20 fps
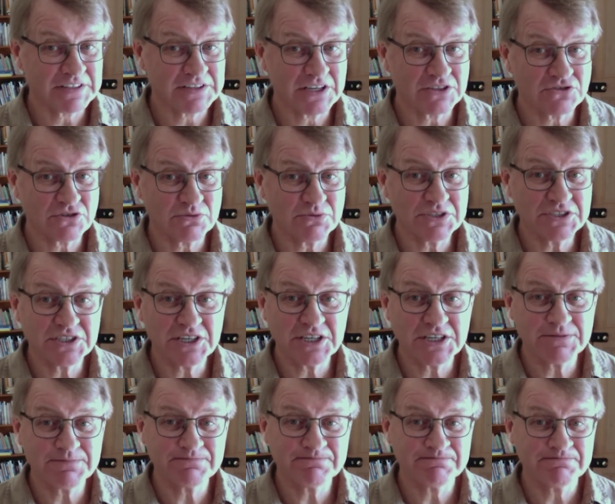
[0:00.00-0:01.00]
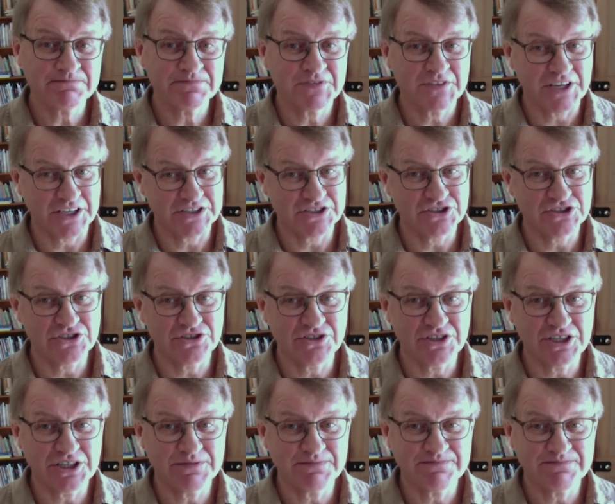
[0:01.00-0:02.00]
That's what we see. Thanks for
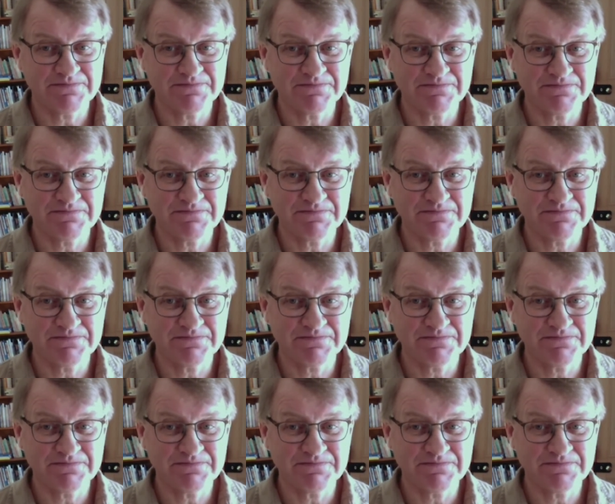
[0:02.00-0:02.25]
tuning in.